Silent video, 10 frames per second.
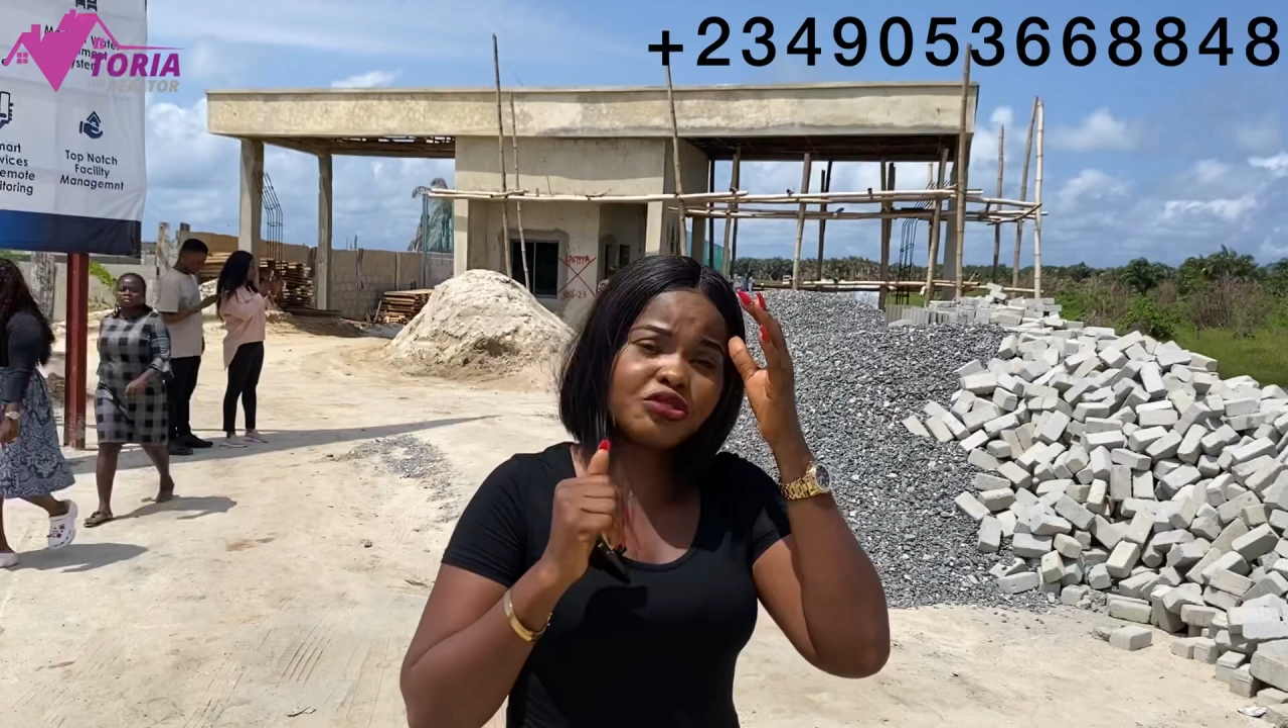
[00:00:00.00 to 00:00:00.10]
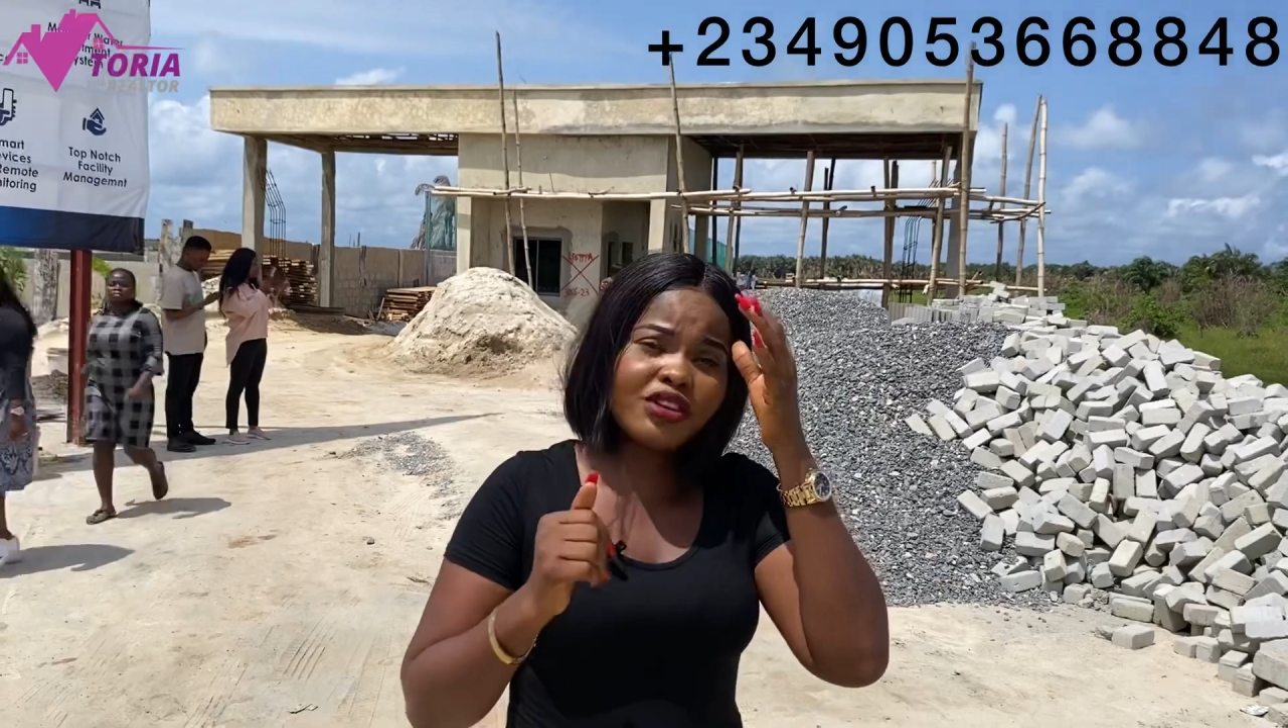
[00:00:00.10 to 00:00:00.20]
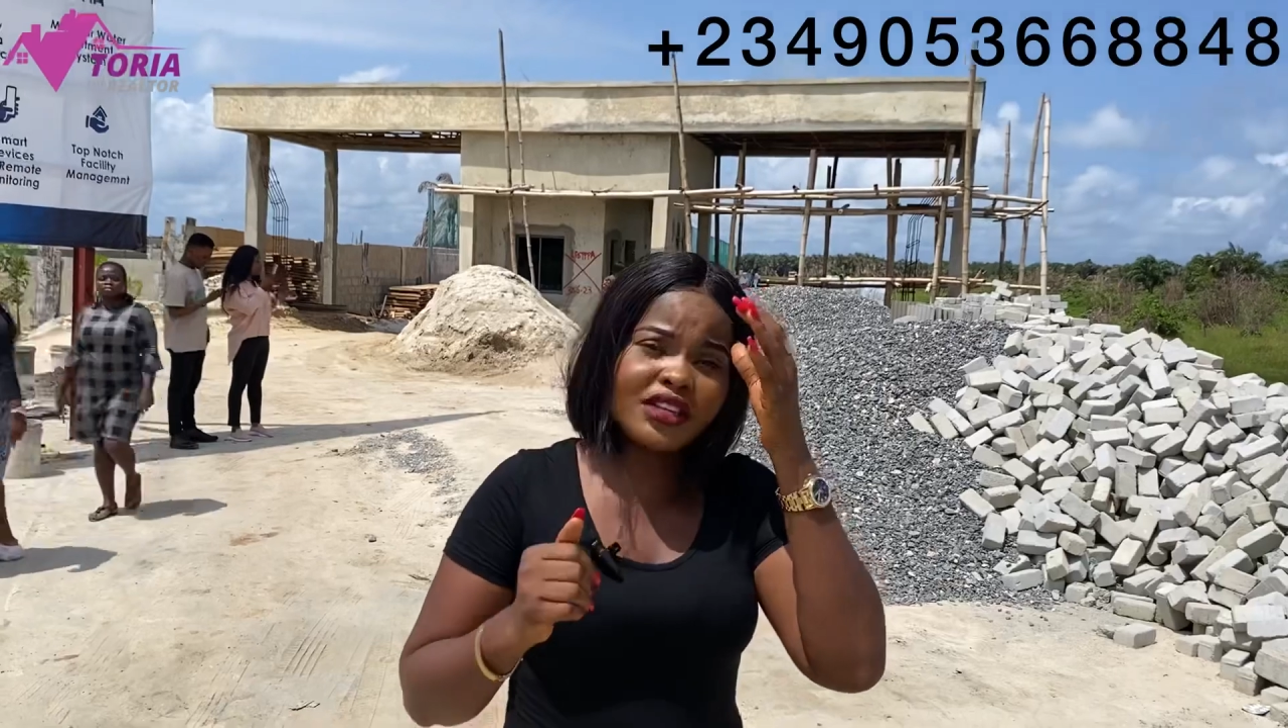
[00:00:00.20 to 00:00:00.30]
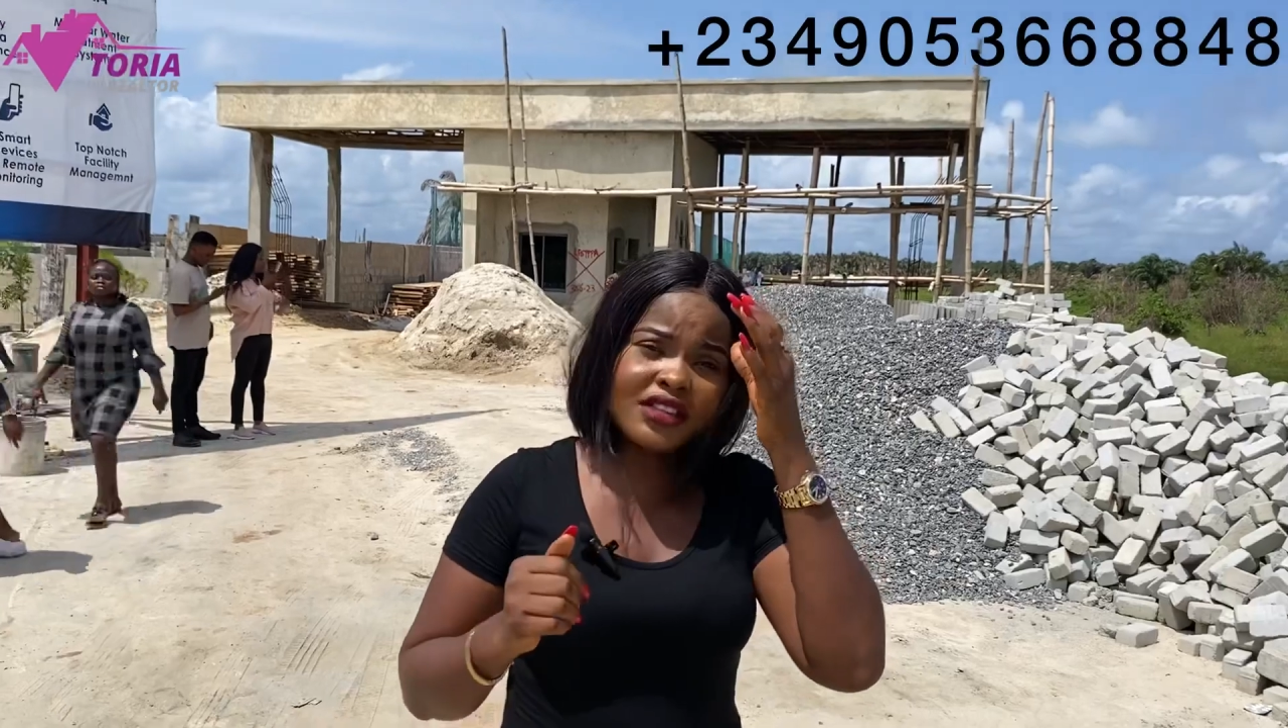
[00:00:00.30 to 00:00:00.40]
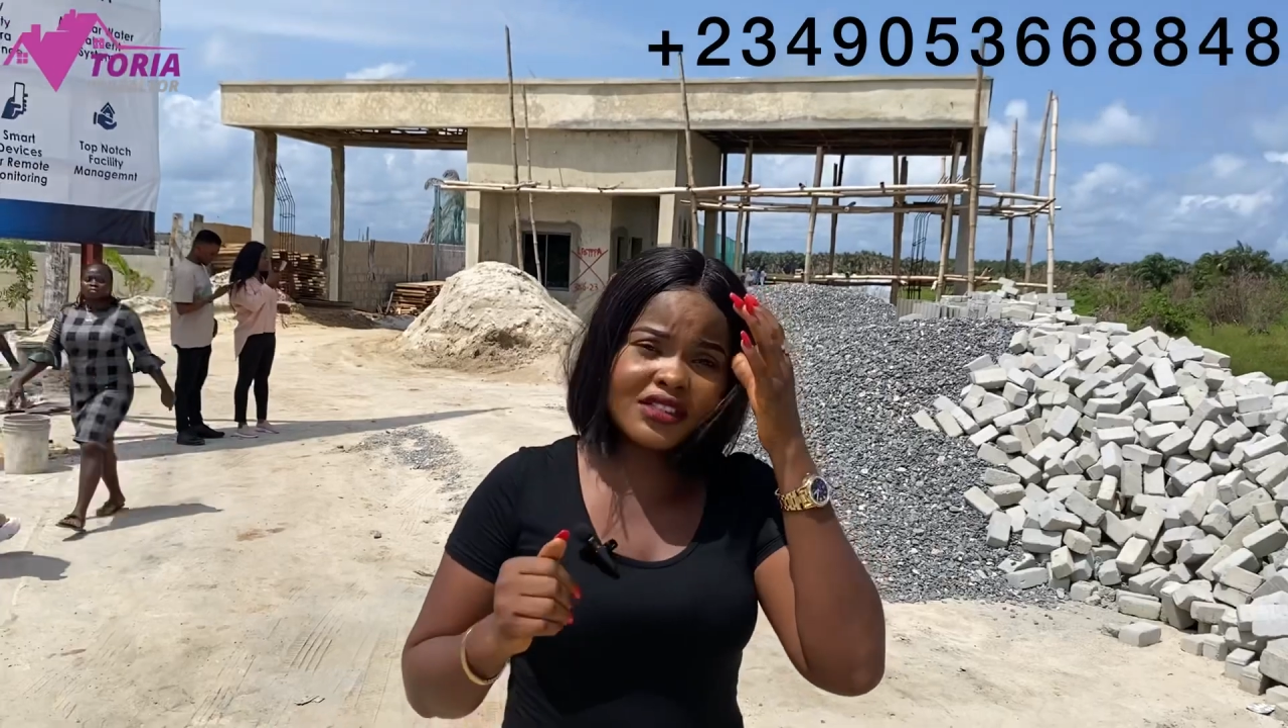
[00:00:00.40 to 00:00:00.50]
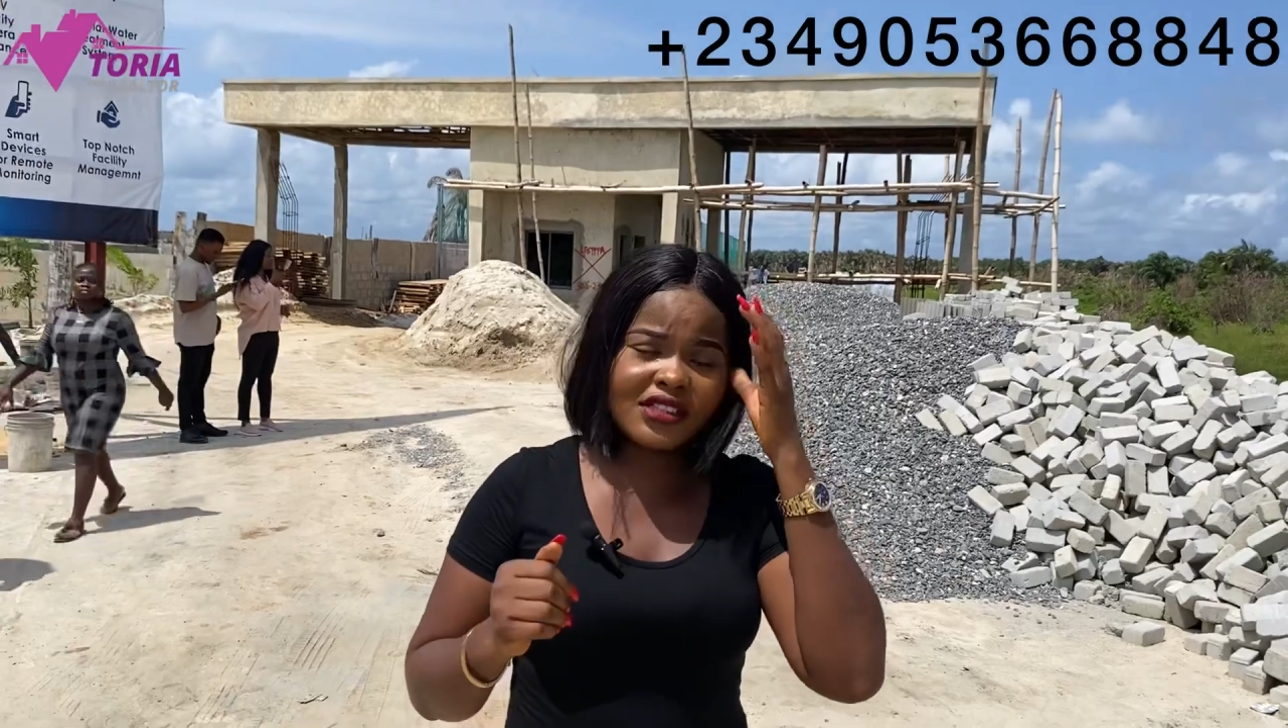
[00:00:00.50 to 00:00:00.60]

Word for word: drainage